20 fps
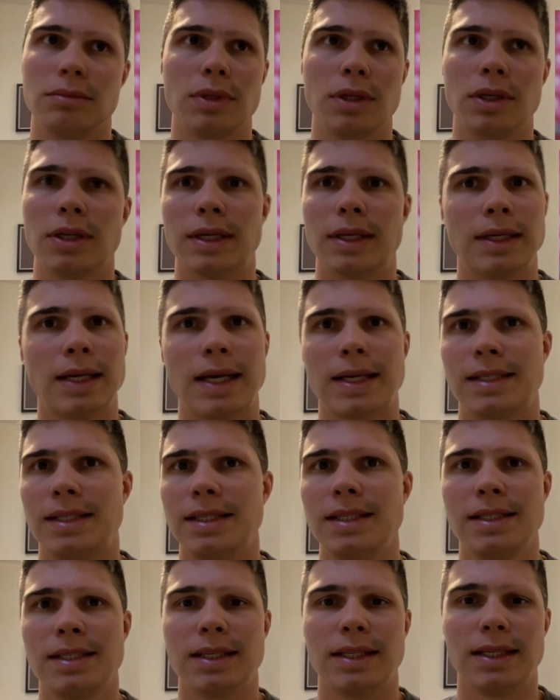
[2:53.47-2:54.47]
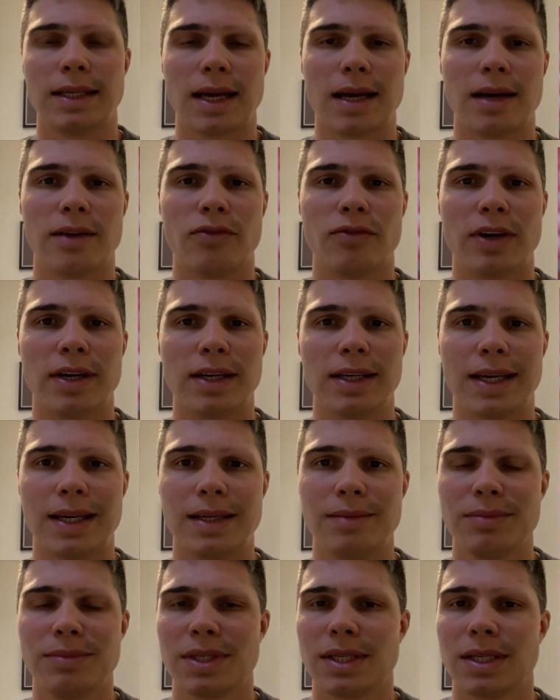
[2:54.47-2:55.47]
Unless he's going to get a run of
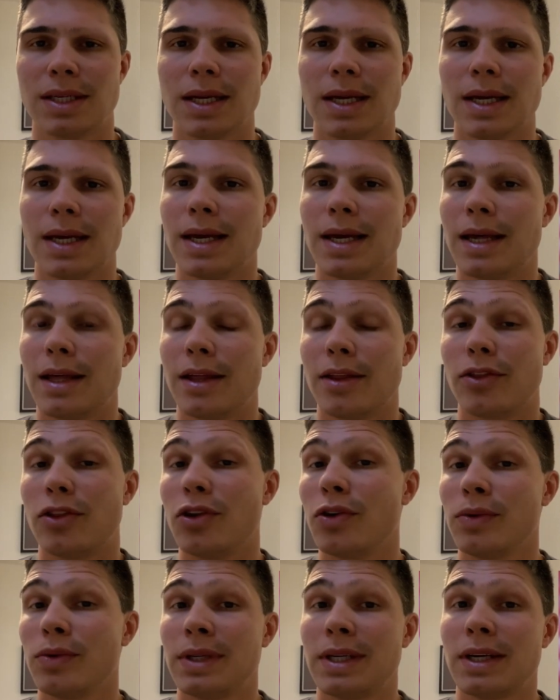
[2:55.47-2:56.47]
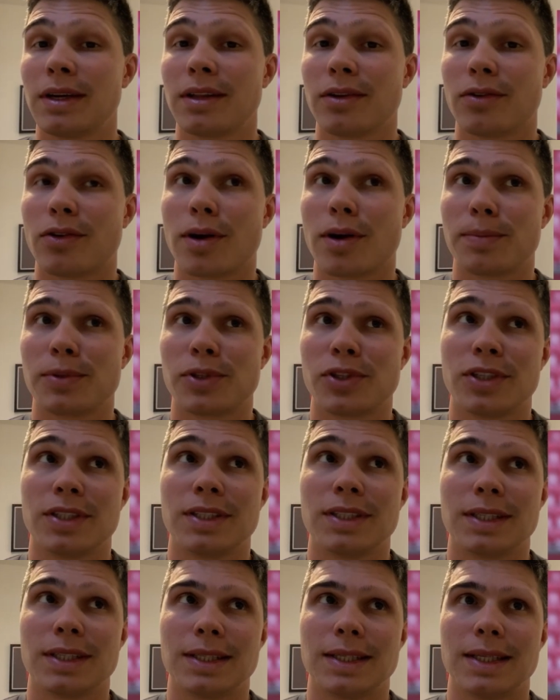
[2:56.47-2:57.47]
games. The only other
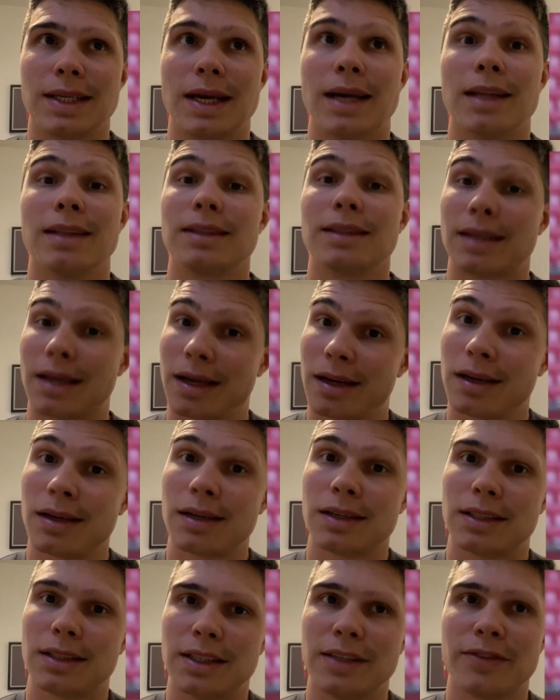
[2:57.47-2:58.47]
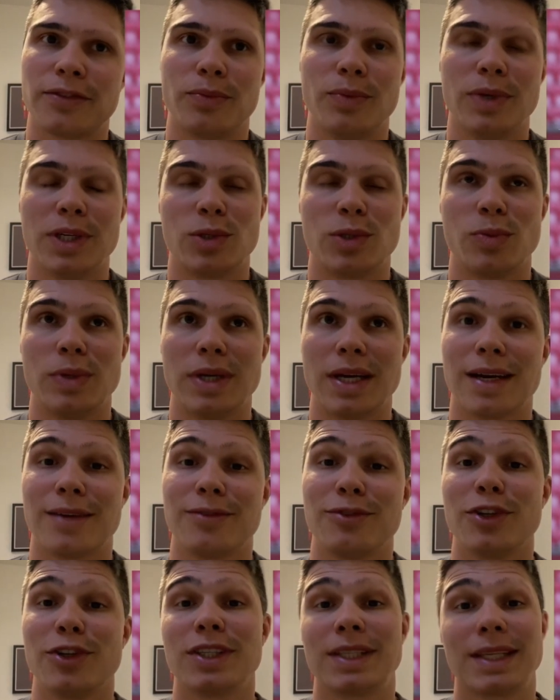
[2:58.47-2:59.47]
option at Cardiff, which we
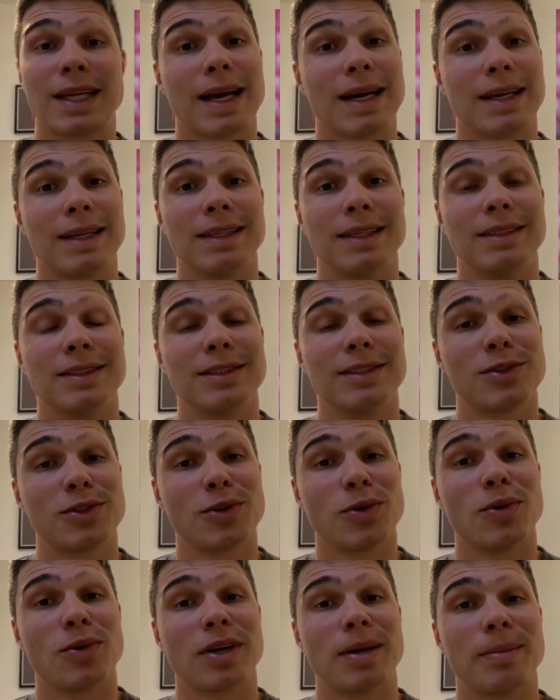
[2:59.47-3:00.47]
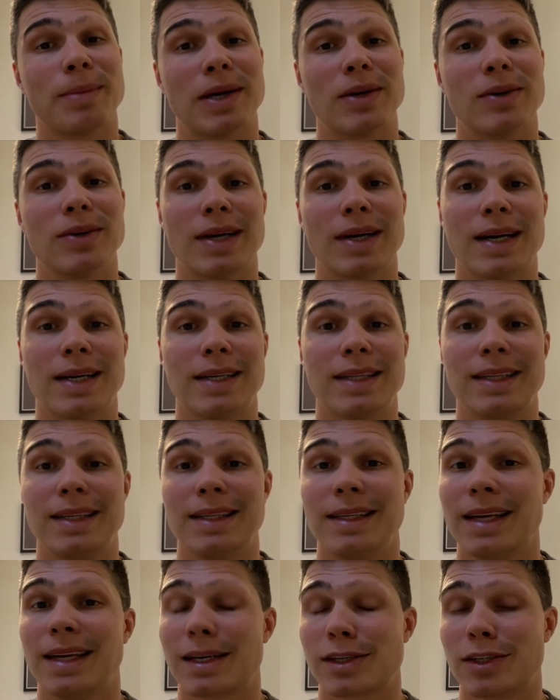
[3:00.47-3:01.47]
have heard Gatland talk about, and
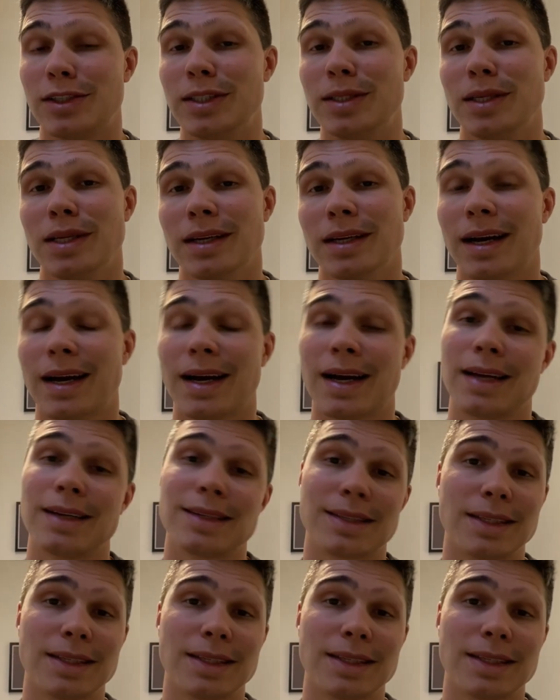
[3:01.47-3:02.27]
he actually had